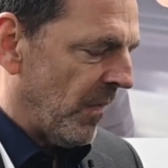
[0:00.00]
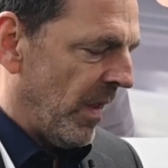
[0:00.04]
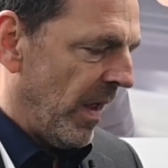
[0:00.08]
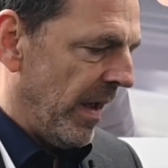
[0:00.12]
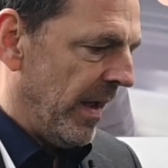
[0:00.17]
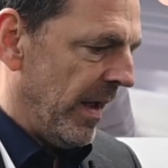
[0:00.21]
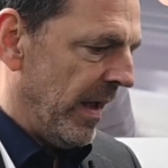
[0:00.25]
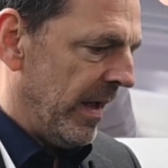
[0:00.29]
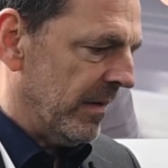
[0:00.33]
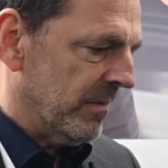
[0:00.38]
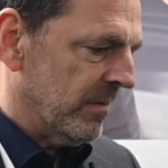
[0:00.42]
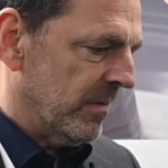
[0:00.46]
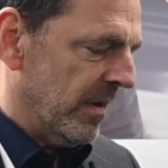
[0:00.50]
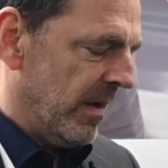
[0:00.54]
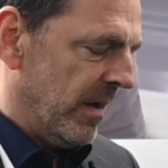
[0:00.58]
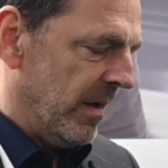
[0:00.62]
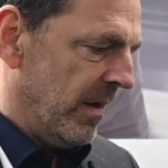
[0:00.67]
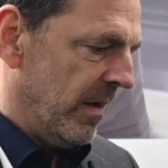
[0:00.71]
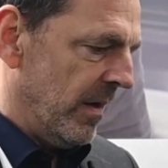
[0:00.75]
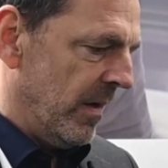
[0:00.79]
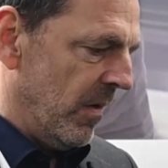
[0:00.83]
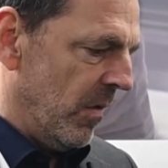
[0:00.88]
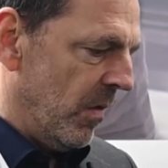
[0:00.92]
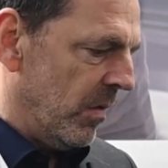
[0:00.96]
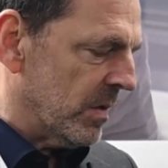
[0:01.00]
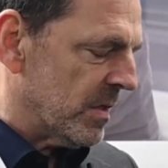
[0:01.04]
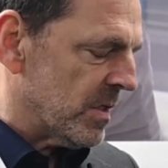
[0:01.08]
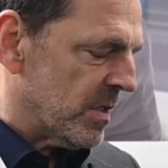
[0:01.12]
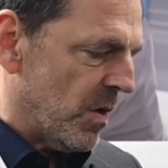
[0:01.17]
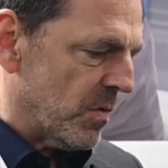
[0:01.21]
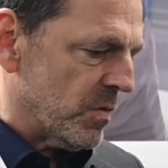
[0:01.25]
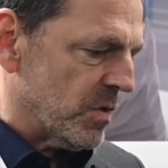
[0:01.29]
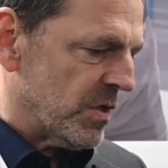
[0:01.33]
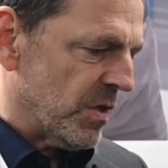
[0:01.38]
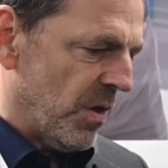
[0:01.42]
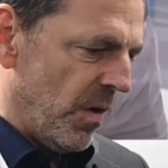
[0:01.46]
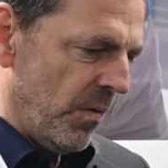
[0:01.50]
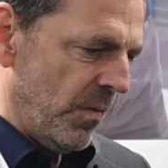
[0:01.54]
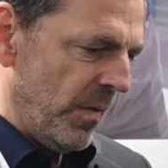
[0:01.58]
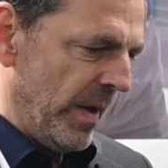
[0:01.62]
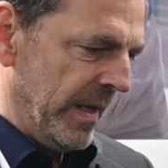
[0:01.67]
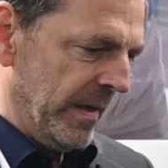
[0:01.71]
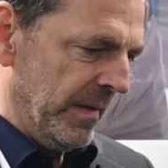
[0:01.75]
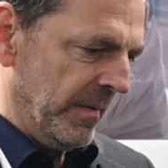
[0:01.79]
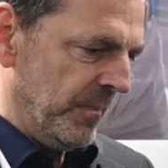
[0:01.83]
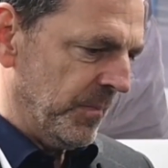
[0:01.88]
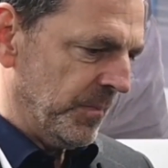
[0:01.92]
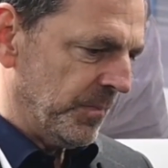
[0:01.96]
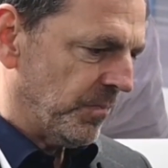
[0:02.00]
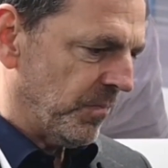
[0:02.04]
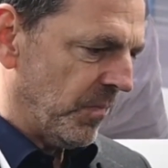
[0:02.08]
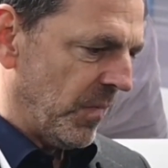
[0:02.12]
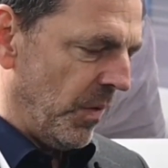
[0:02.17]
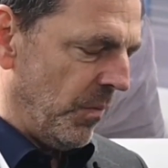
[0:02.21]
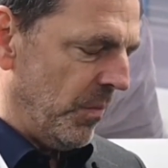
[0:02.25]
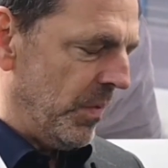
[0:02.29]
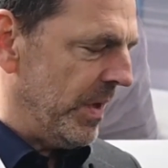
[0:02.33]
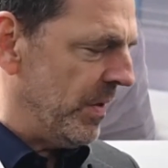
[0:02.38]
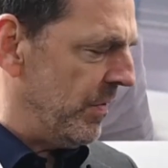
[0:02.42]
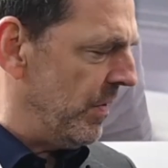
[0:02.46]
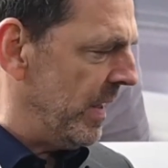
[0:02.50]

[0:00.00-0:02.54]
And also we